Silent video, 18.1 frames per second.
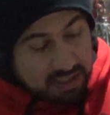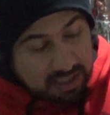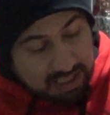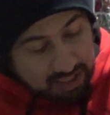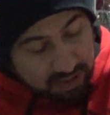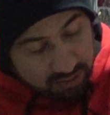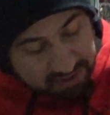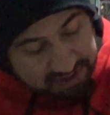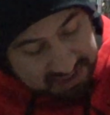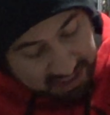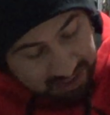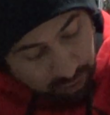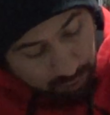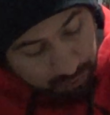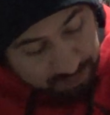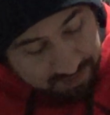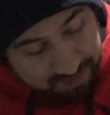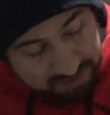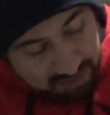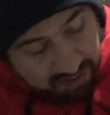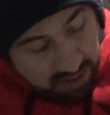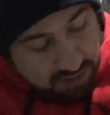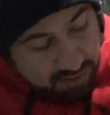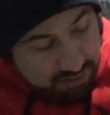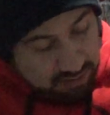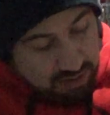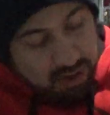And I always say, I hope,
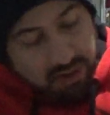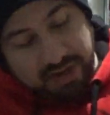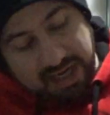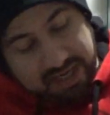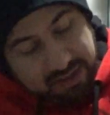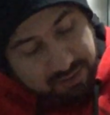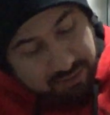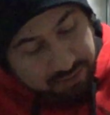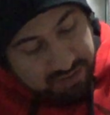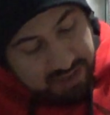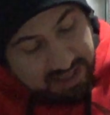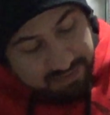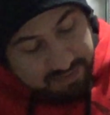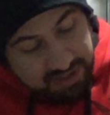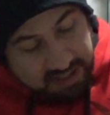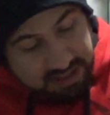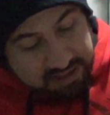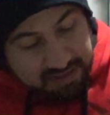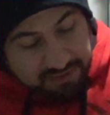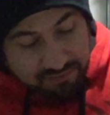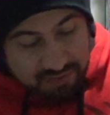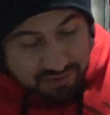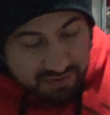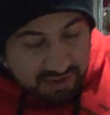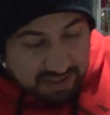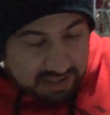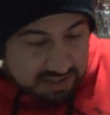oh, okay, cool, yeah, we got a
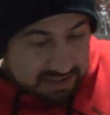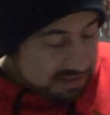different thing